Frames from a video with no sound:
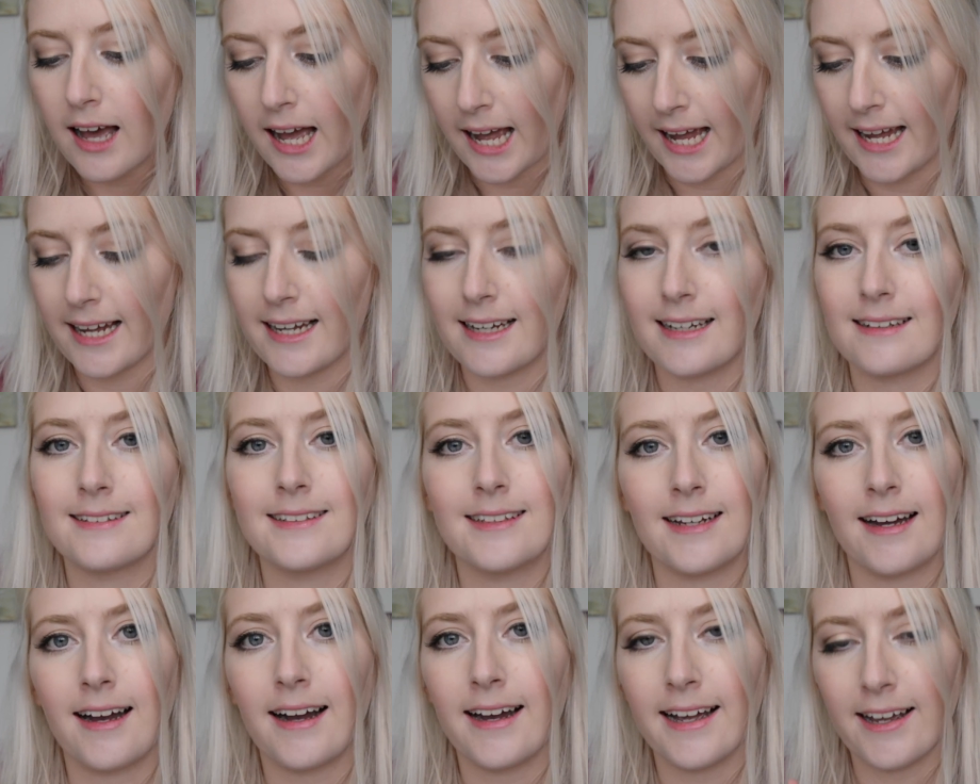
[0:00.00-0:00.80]
hang
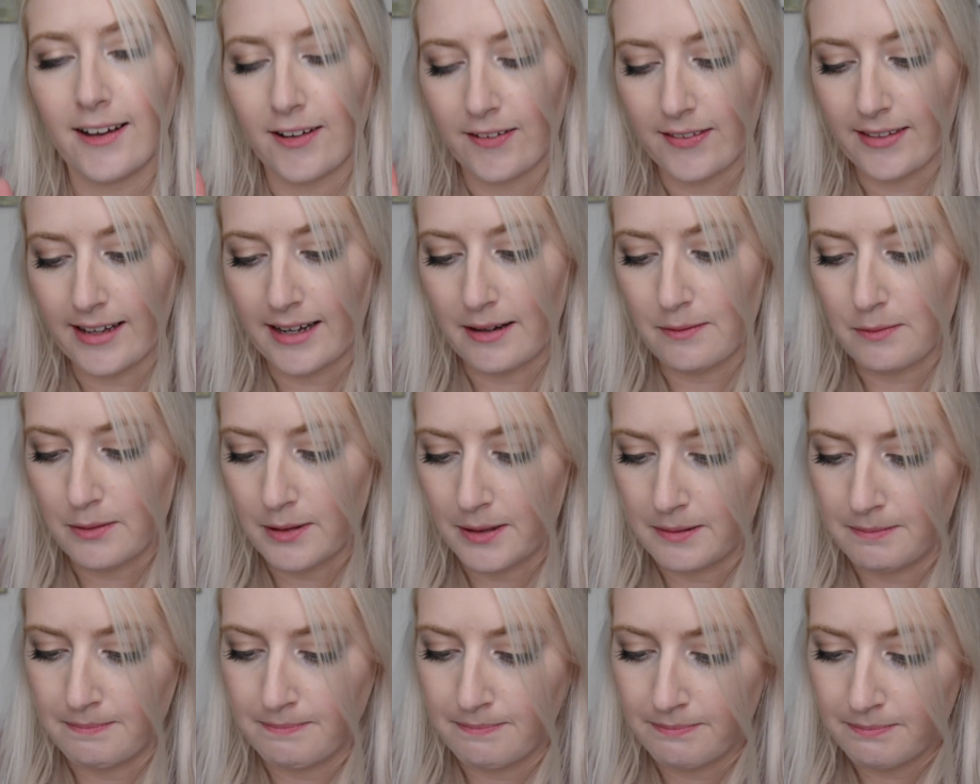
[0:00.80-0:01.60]
tight on that
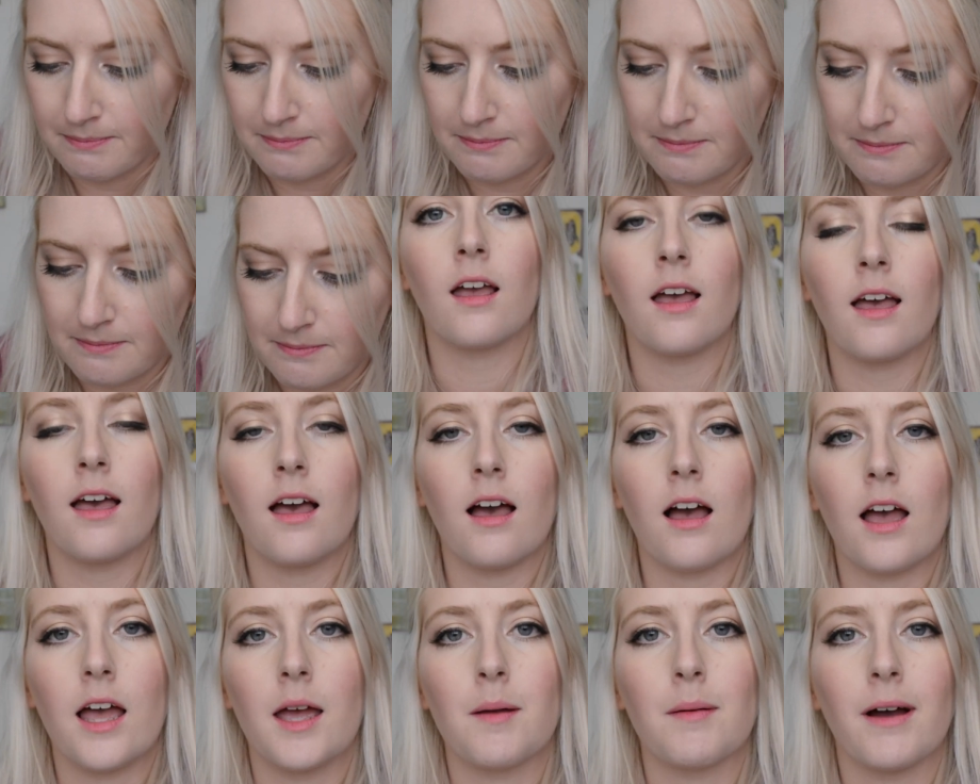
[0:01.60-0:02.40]
one.
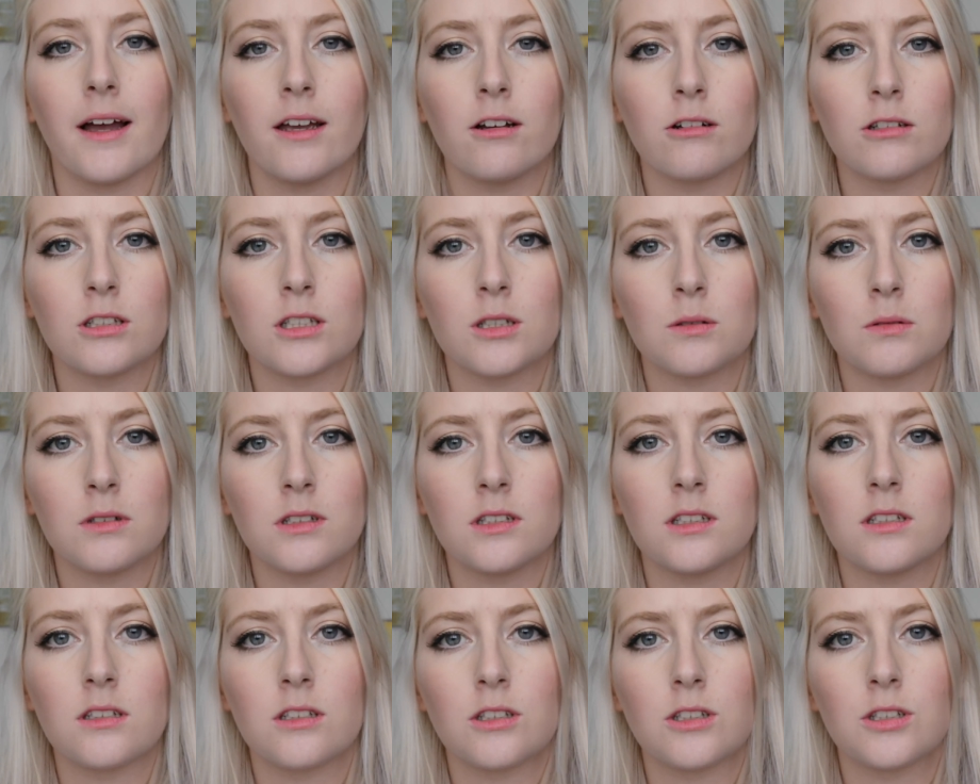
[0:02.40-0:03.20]
I also
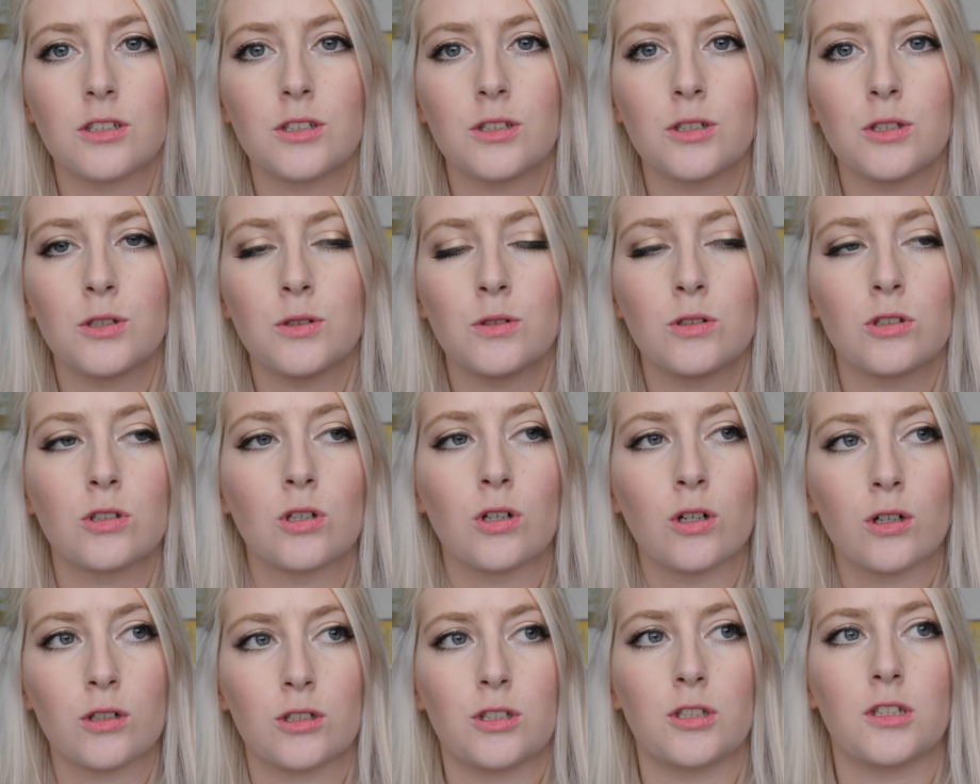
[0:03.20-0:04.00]
wanted to
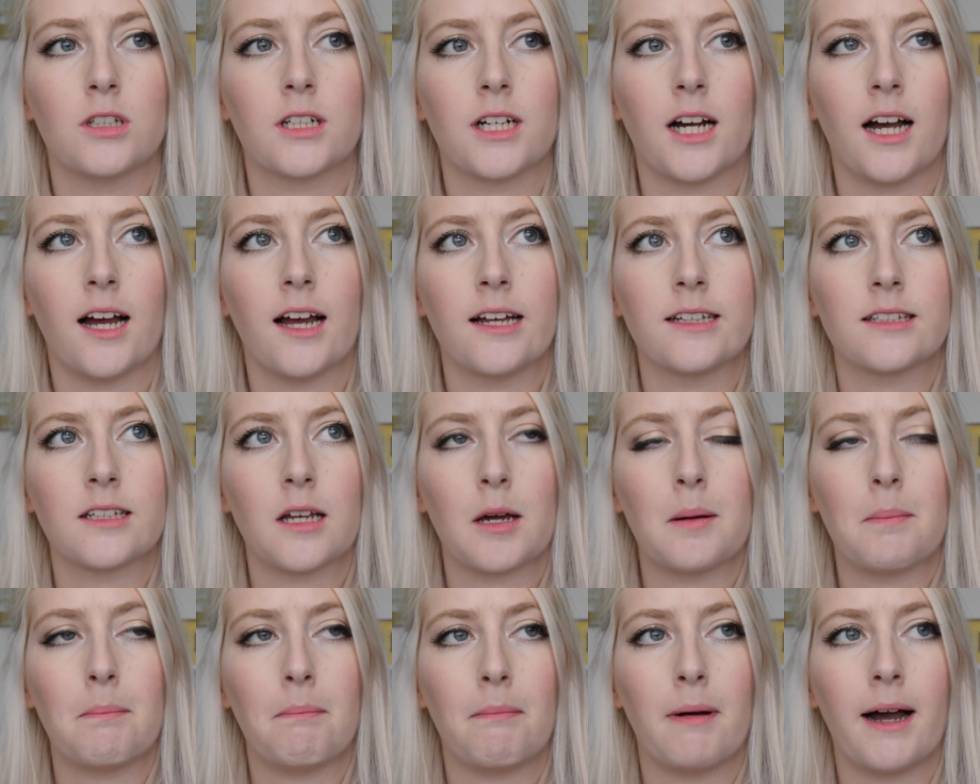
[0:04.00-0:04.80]
talk to you guys
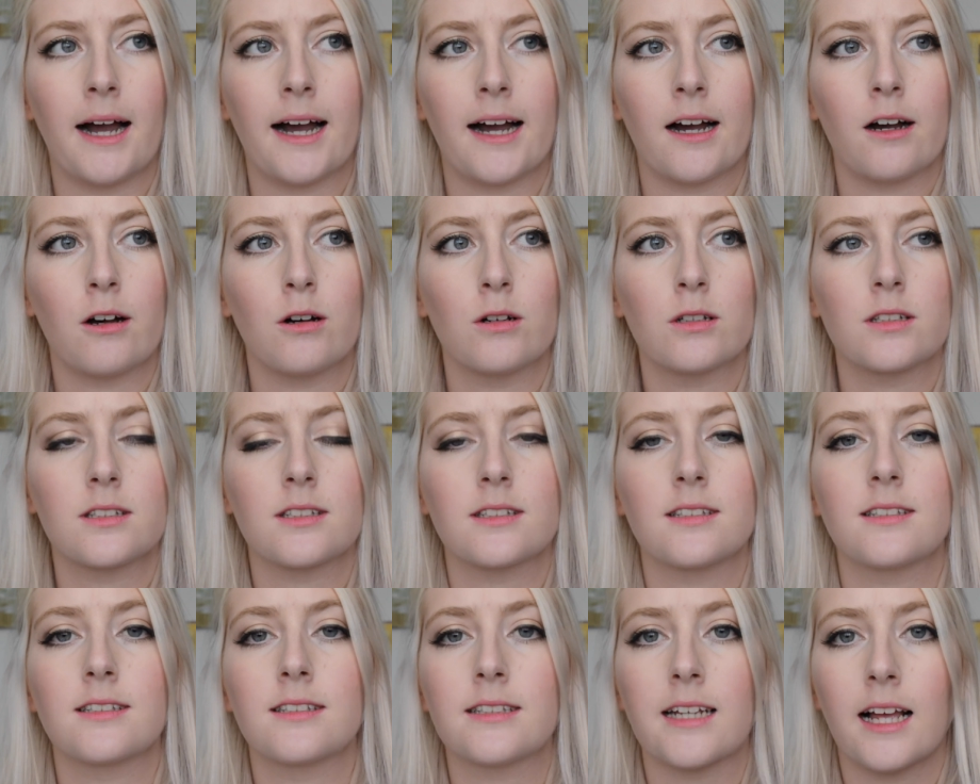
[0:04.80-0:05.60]
about
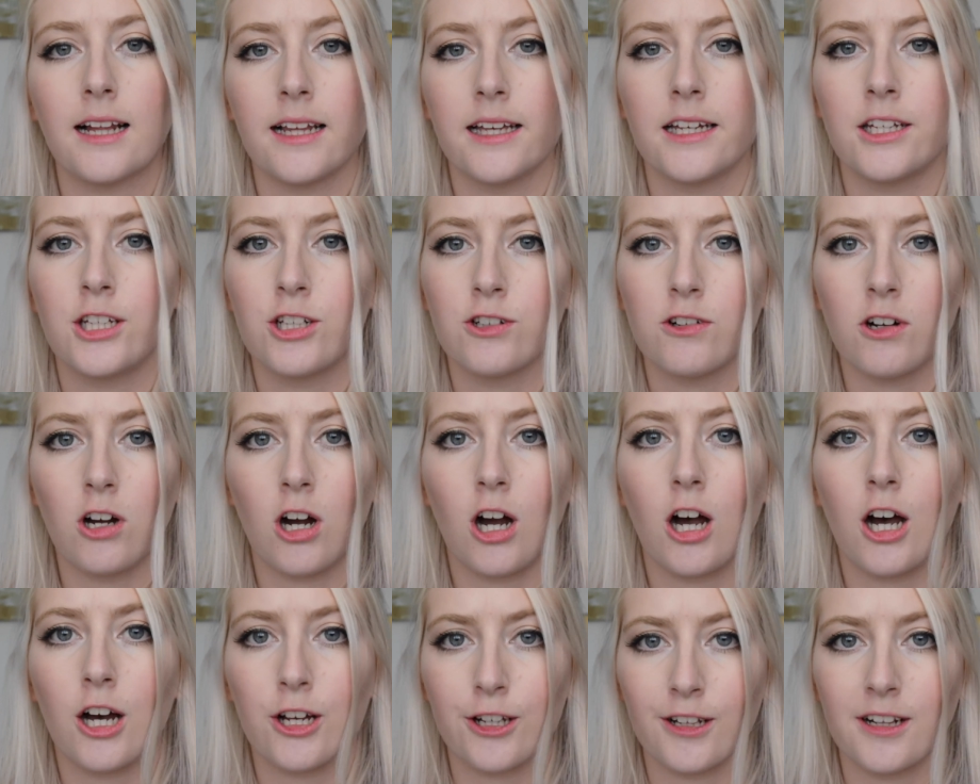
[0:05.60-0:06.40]
selling your
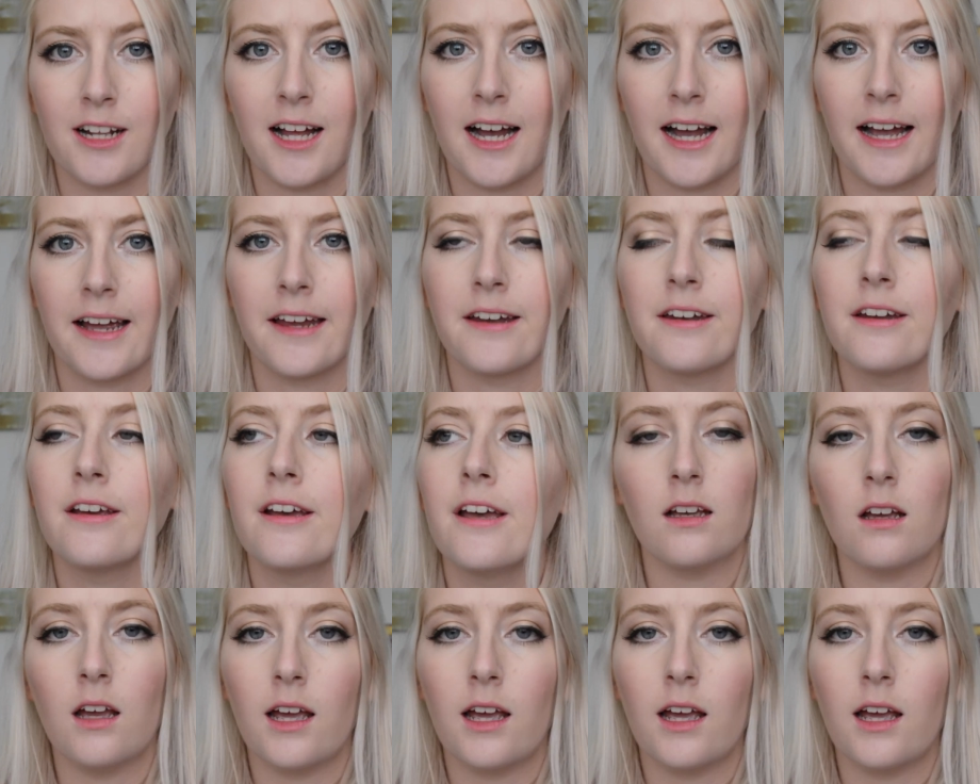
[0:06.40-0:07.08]
art online.